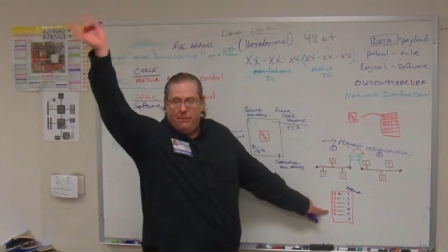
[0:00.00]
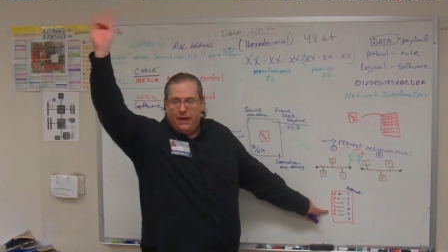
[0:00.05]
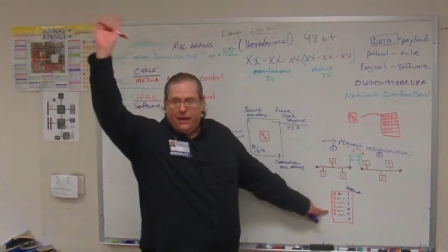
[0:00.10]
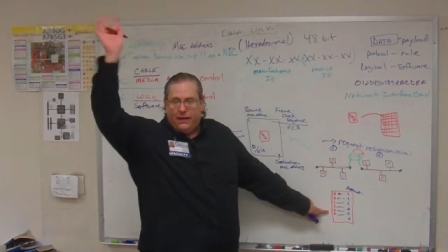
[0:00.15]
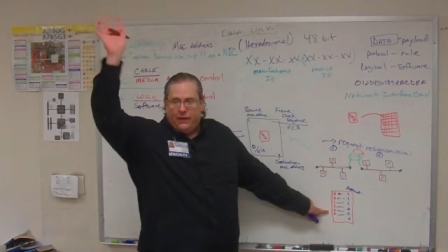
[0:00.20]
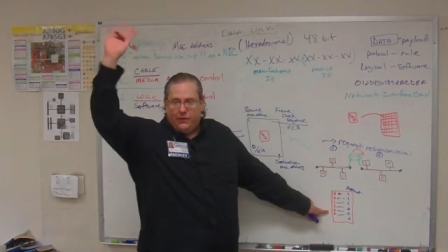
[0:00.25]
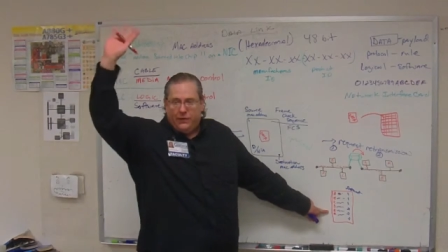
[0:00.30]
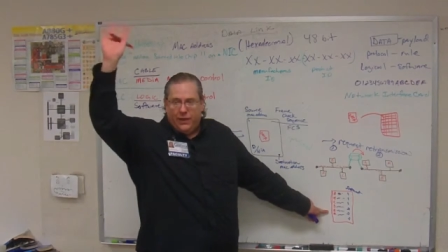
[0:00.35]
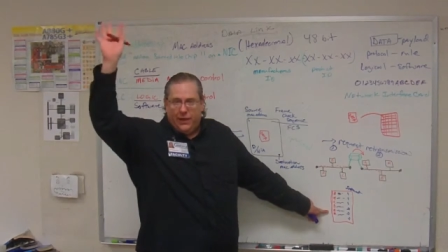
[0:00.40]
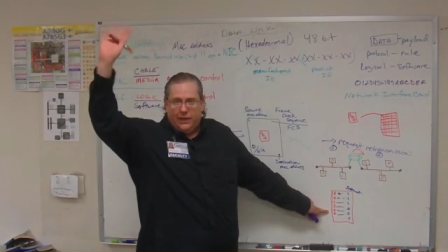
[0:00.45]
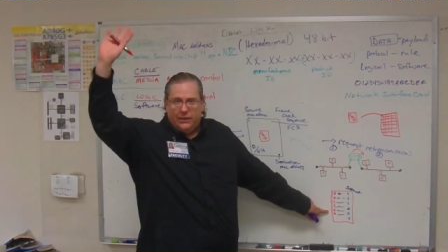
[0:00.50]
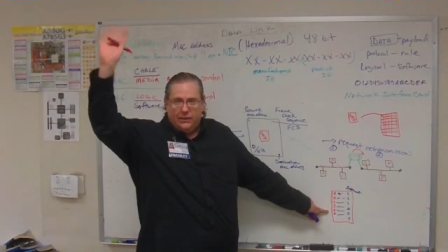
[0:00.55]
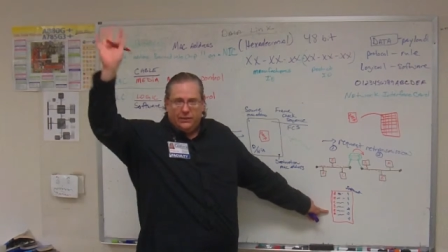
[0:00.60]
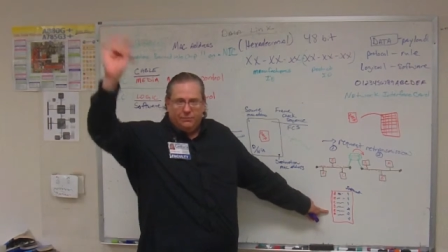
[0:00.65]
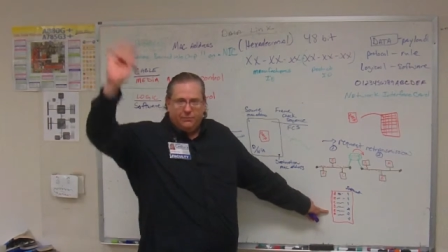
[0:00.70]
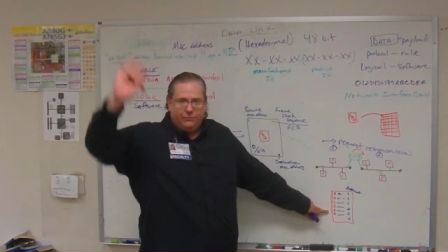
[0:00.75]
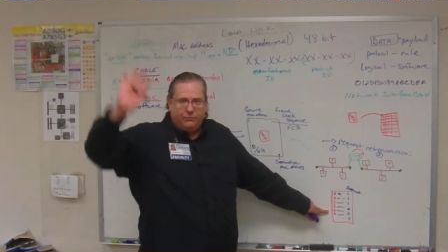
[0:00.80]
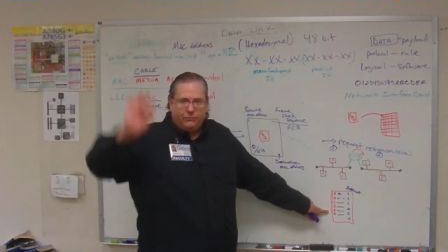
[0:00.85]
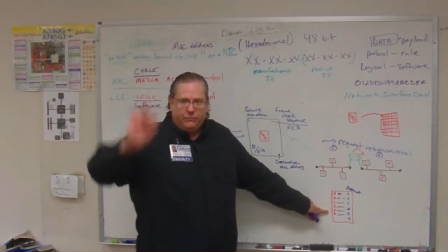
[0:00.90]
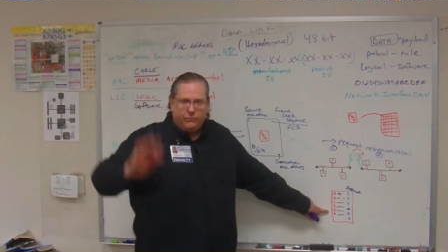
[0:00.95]
MAC address.
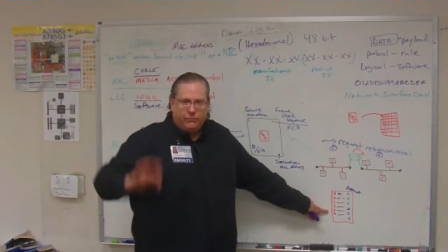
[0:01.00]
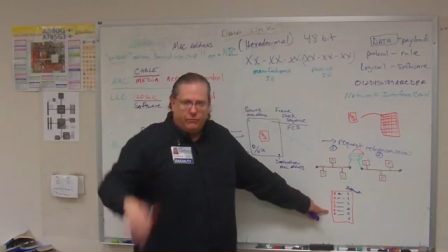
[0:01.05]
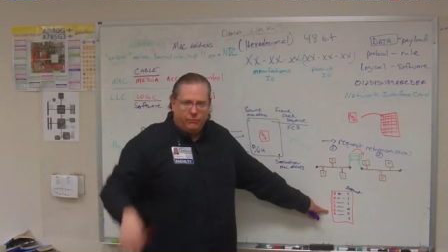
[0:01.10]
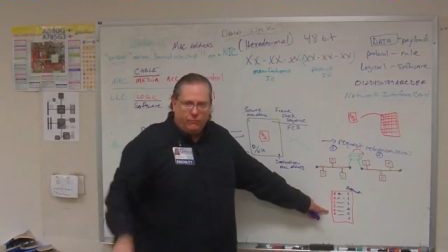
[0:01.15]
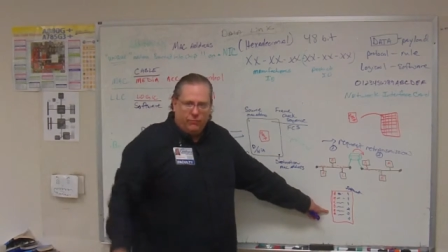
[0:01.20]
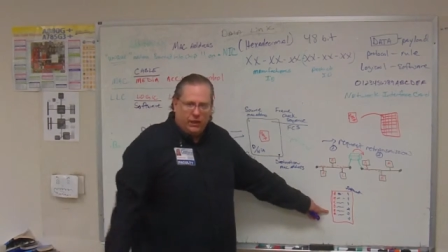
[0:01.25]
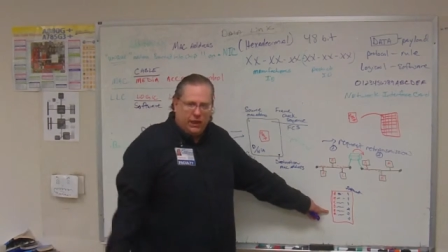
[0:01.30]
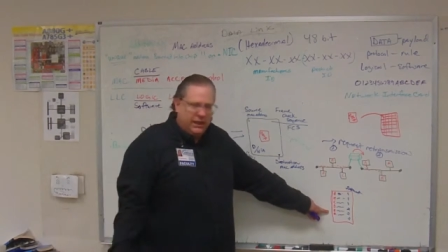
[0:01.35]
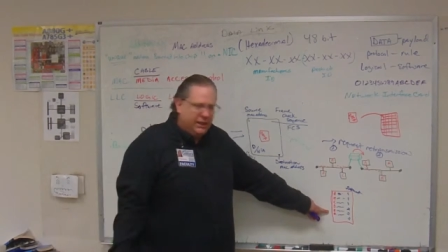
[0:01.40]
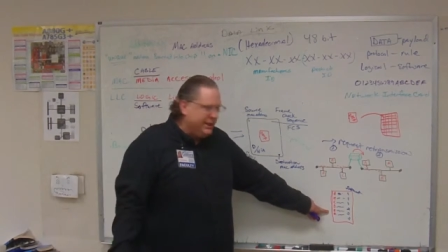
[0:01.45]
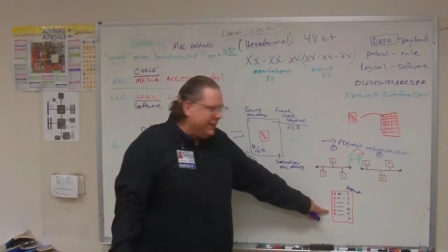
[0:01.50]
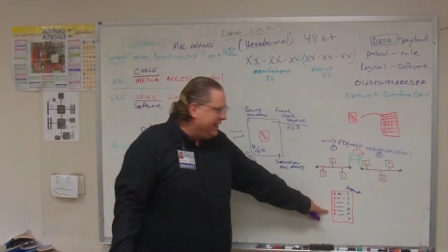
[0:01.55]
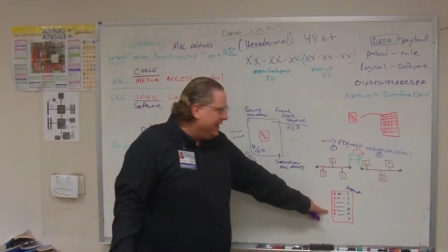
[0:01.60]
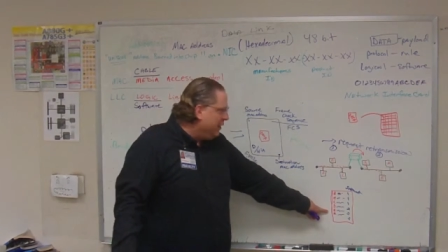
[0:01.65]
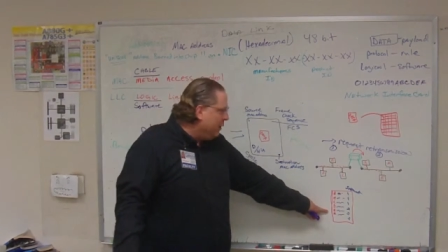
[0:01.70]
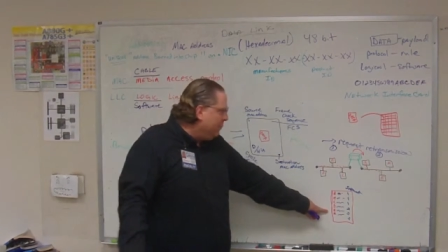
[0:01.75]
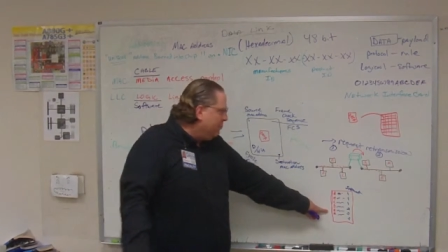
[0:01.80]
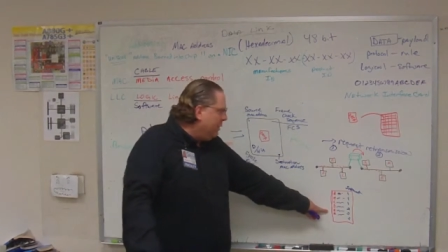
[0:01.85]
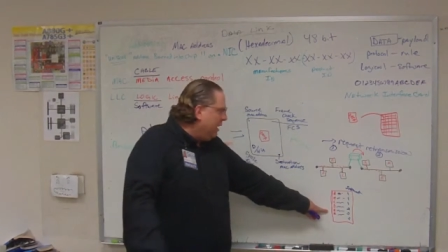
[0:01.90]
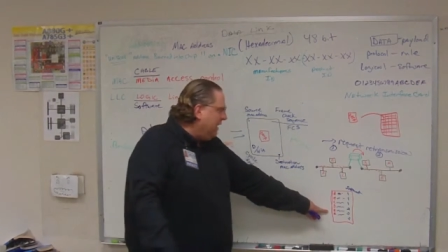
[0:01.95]
And then
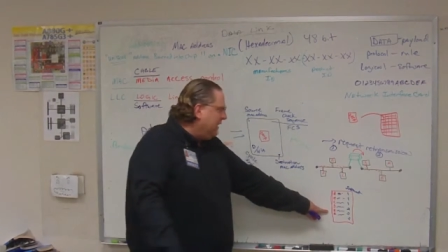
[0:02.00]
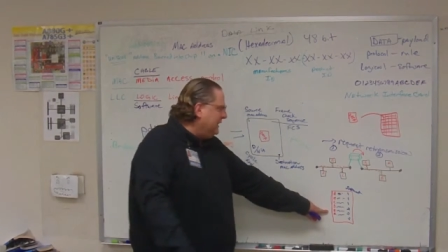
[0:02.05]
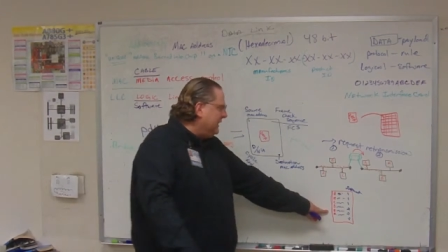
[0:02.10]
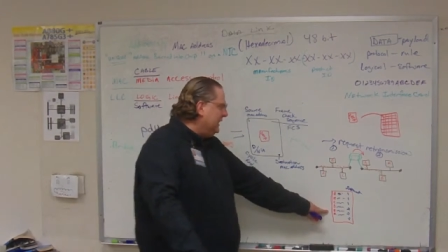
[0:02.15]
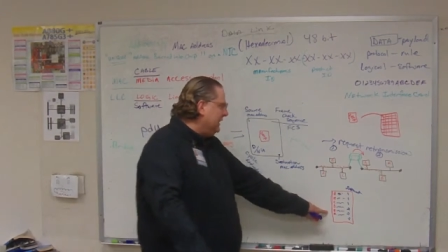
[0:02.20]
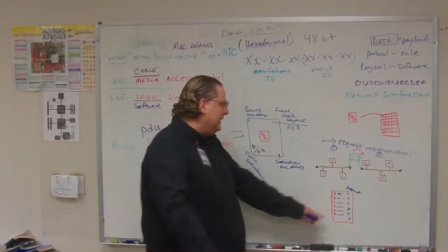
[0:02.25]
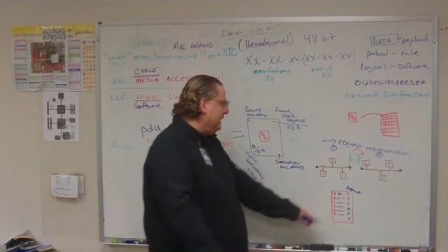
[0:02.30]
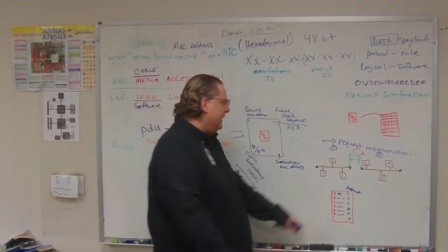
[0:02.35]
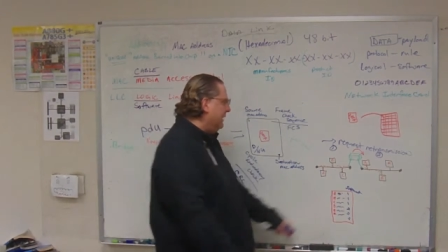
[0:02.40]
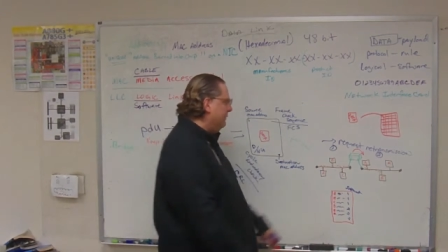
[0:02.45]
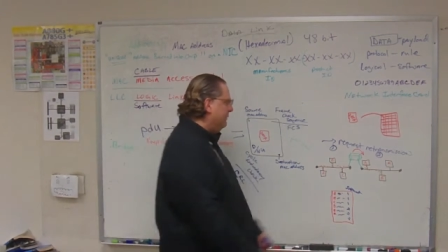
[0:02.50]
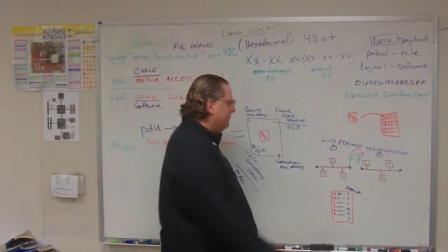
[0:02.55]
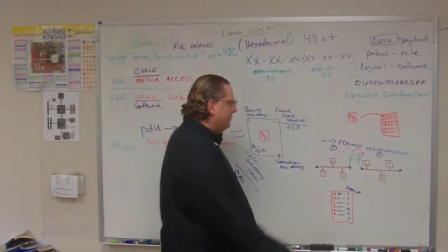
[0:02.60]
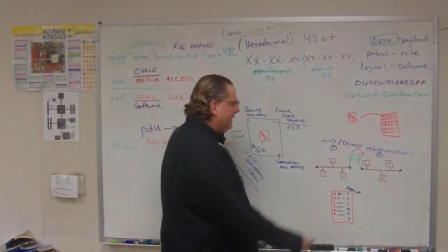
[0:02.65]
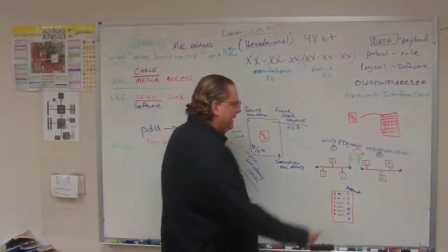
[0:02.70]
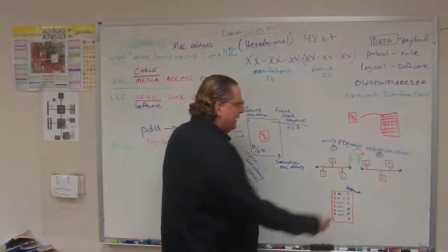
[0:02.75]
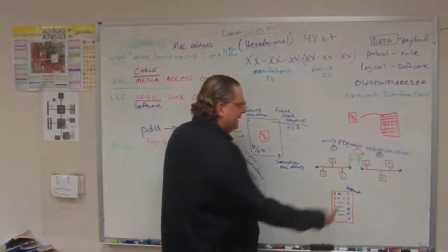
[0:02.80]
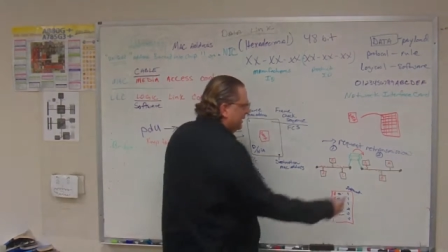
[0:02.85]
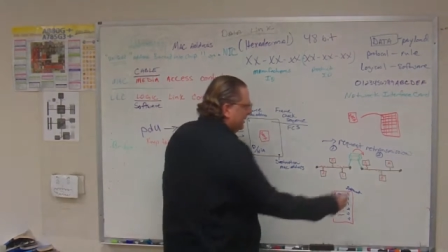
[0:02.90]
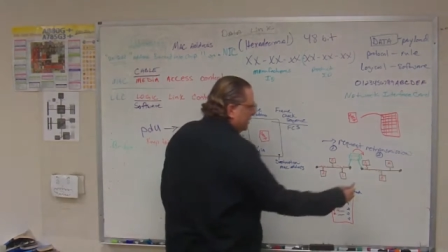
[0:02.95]
he'll process the
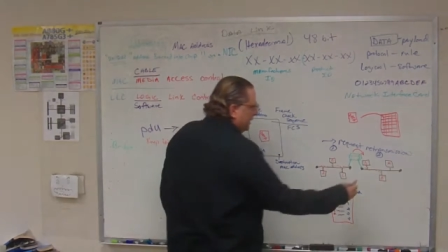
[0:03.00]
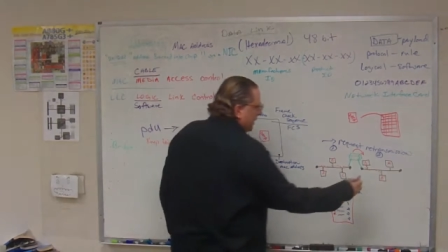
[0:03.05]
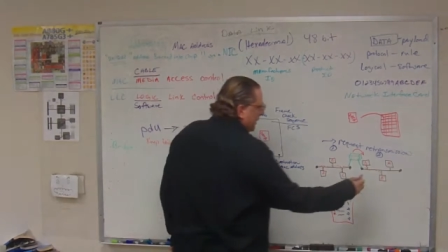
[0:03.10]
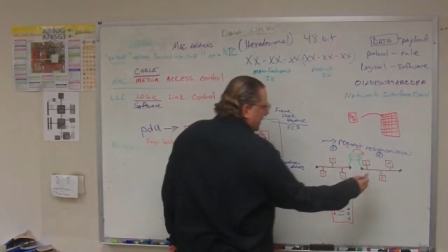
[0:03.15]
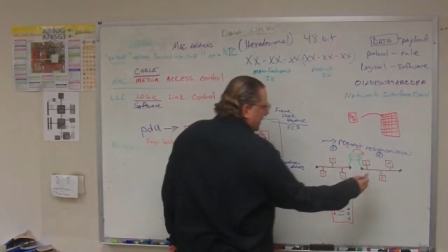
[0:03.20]
information.